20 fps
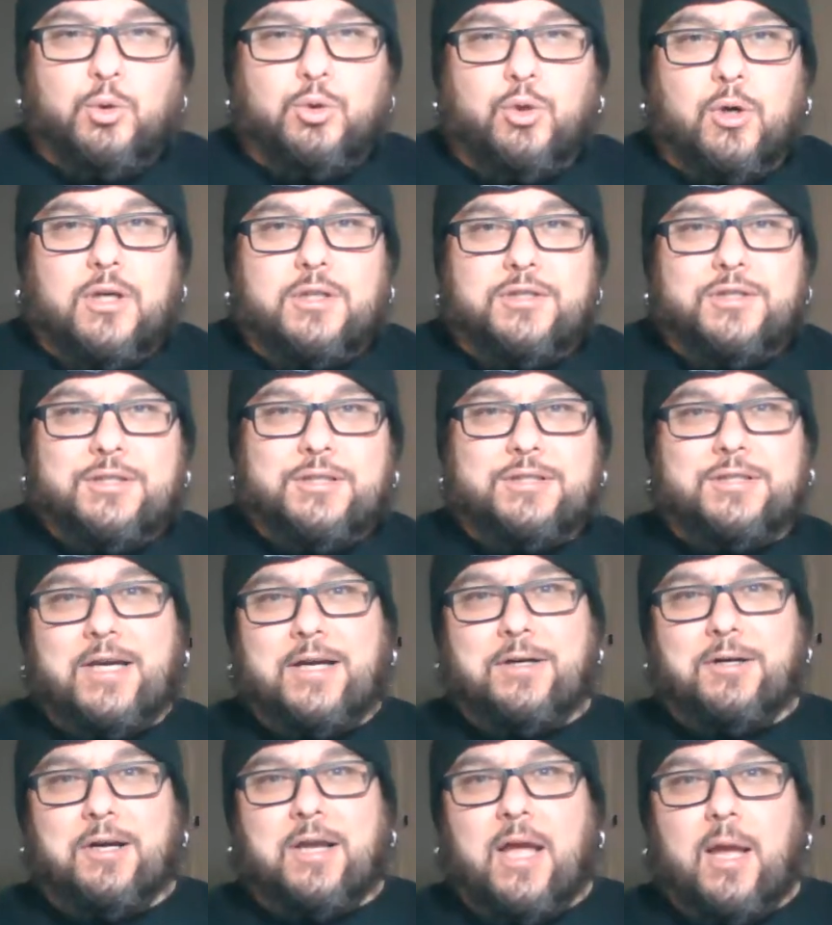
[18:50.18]
draws an
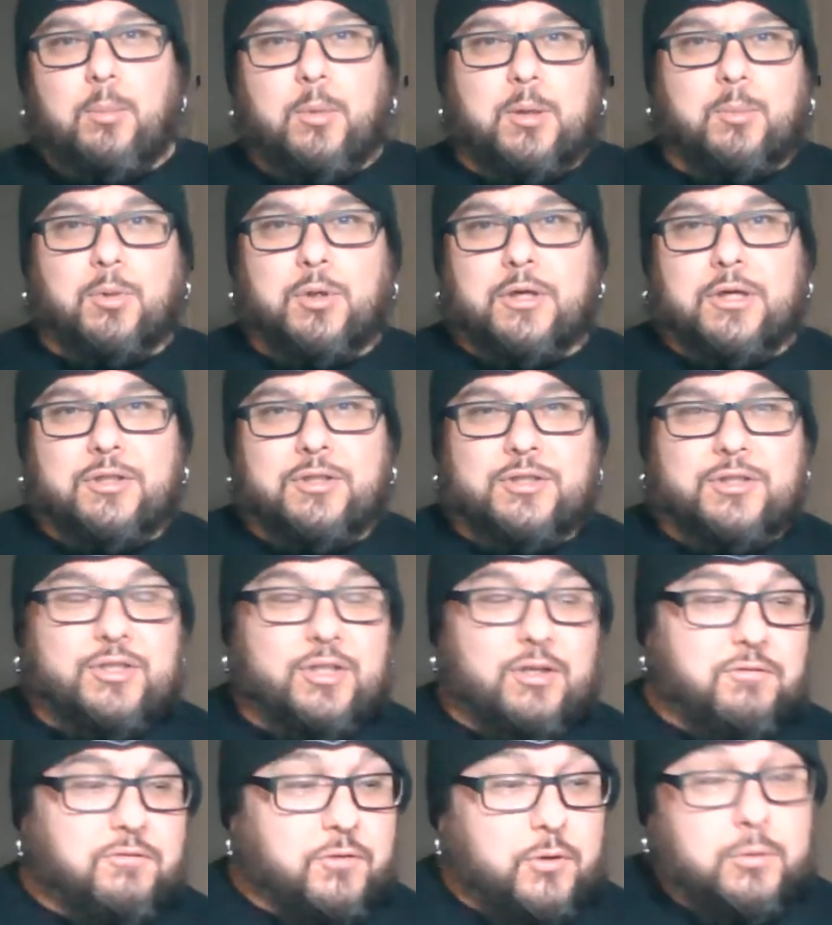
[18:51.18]
entire comic book on their
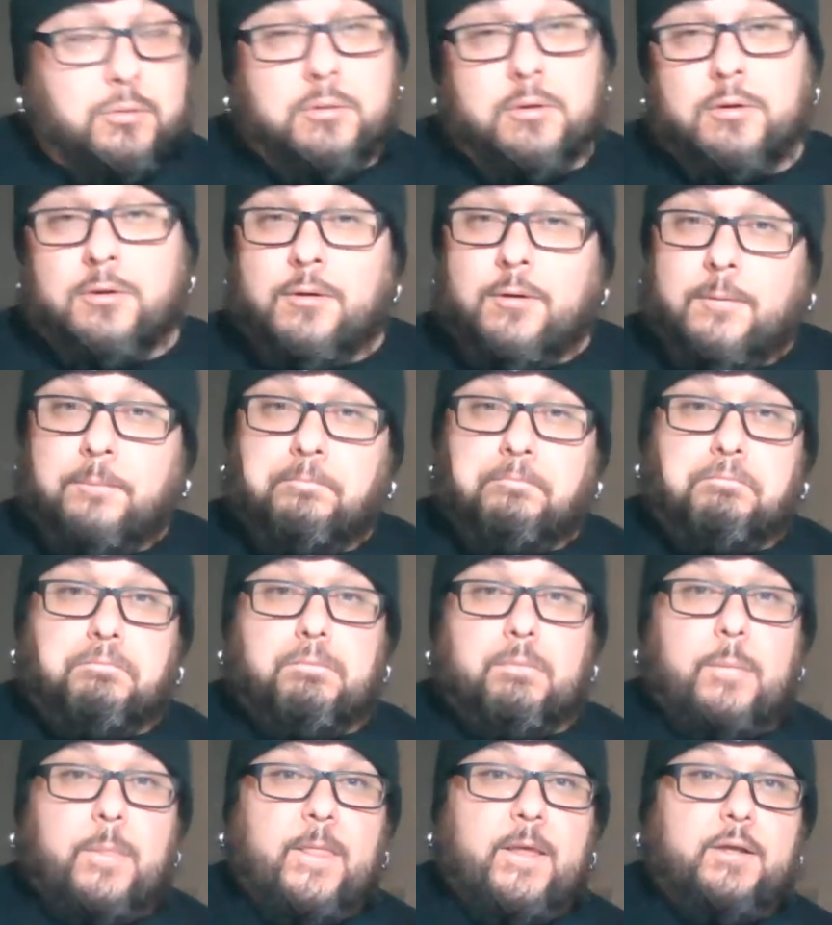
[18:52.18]
cell phone?
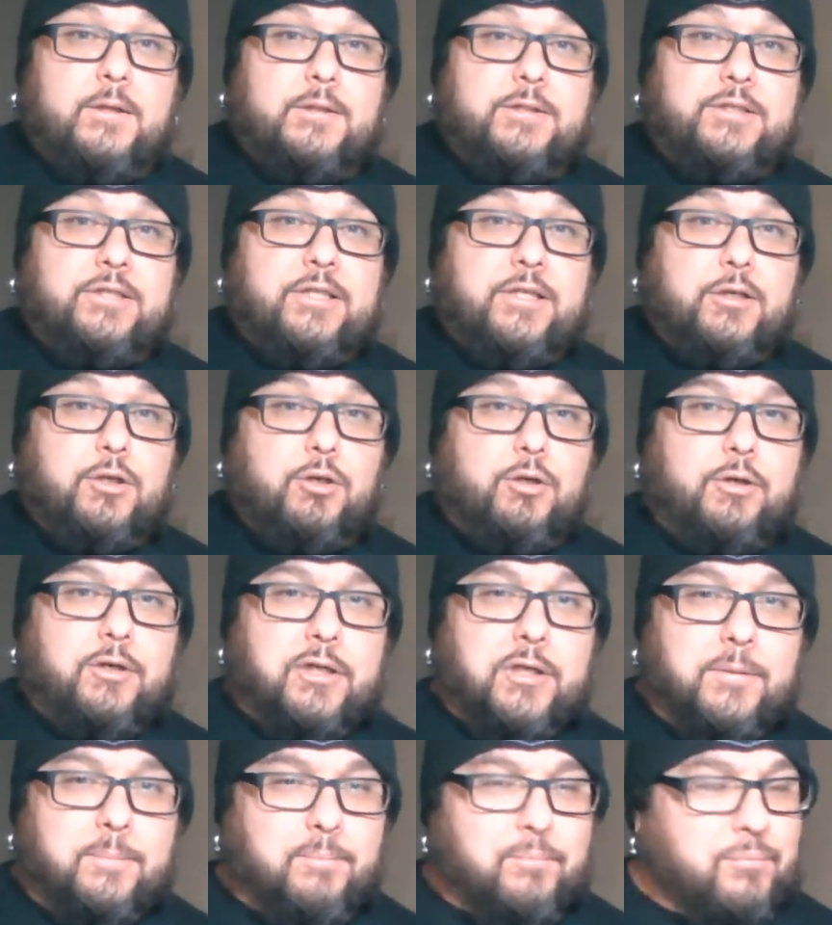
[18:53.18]
Latique
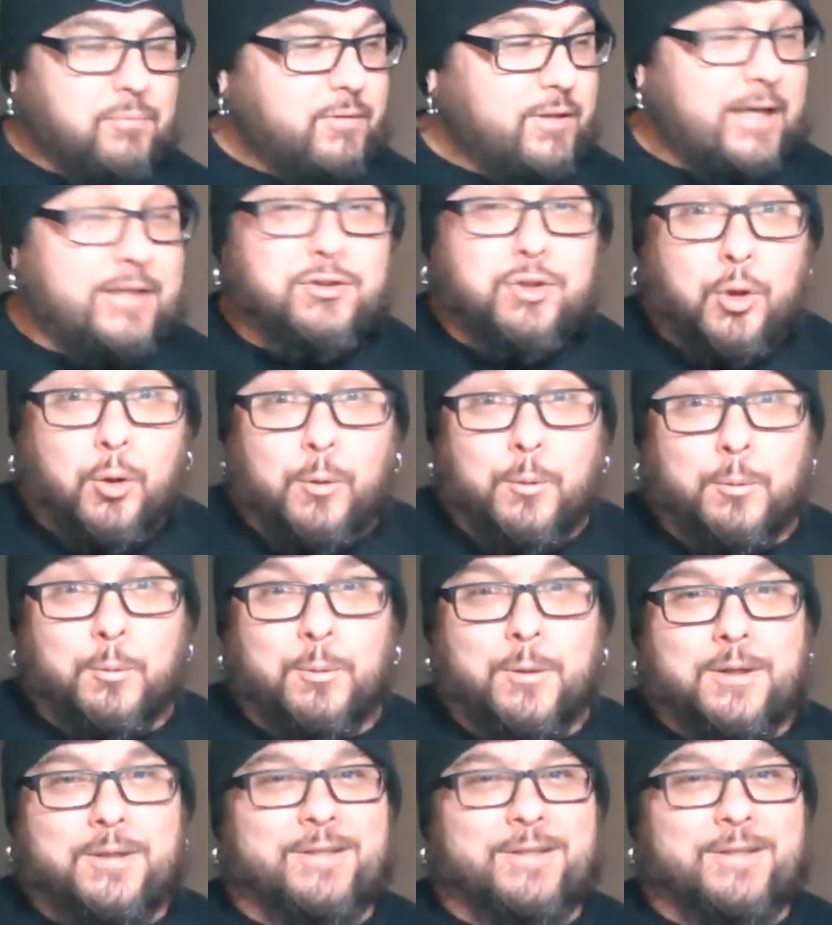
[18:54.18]
Curry, that's who.